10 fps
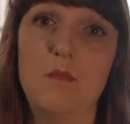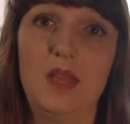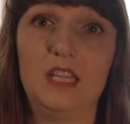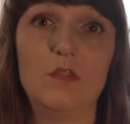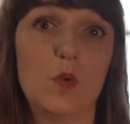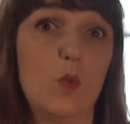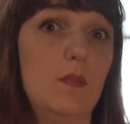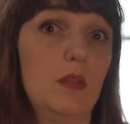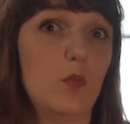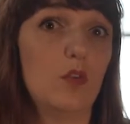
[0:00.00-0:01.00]
many of the
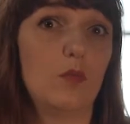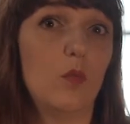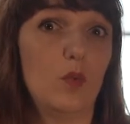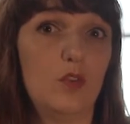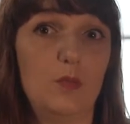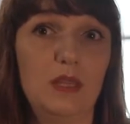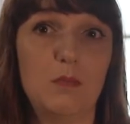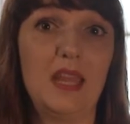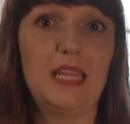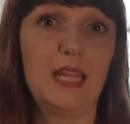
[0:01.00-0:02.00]
women would have been
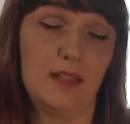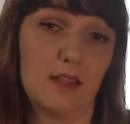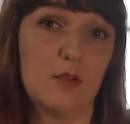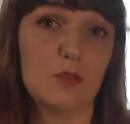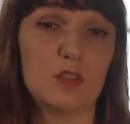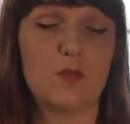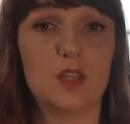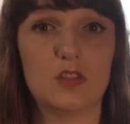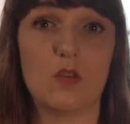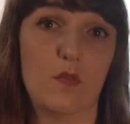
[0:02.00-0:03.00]
making those for
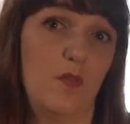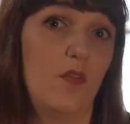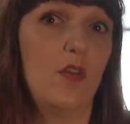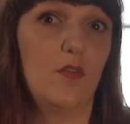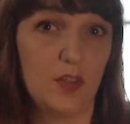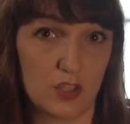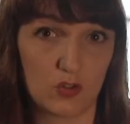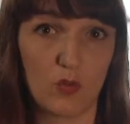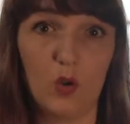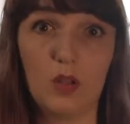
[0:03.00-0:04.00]
the
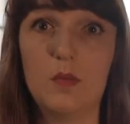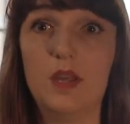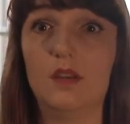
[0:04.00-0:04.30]
trawlermen